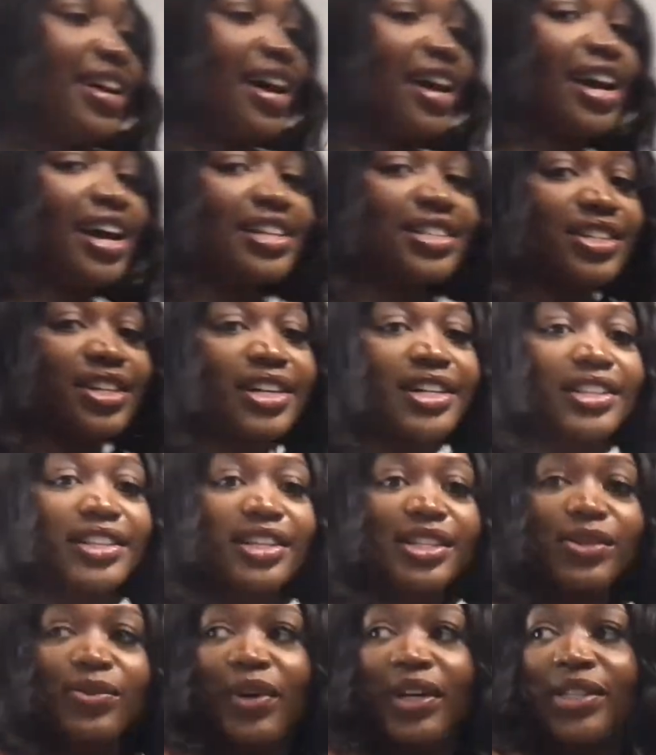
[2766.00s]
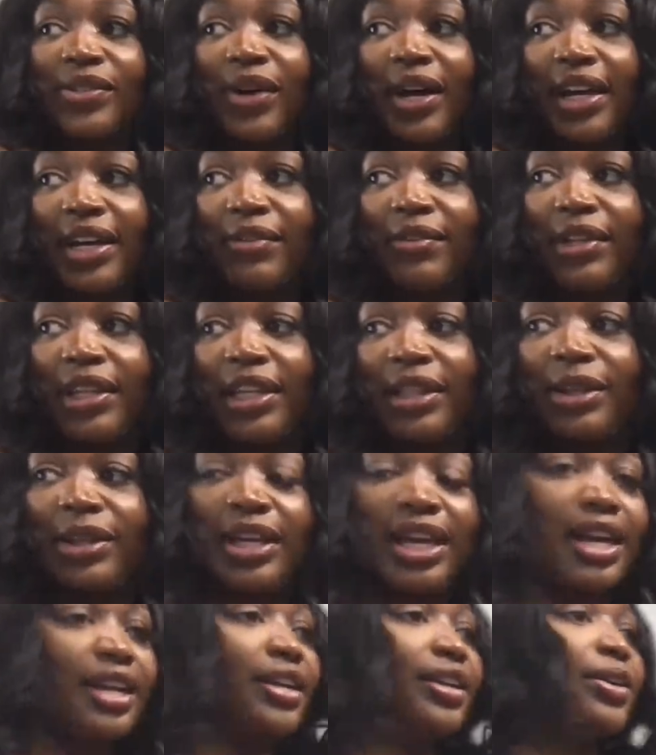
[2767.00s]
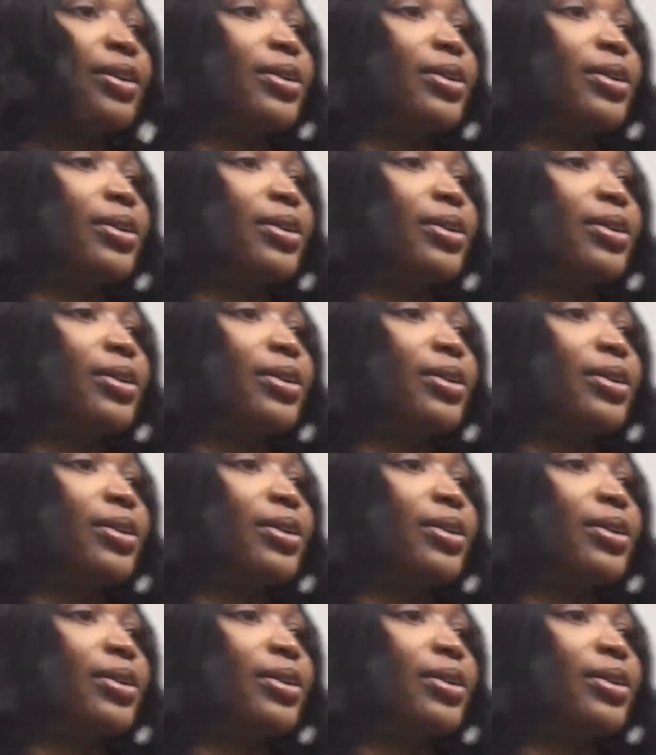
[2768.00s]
I got turned this way so I can really look at it.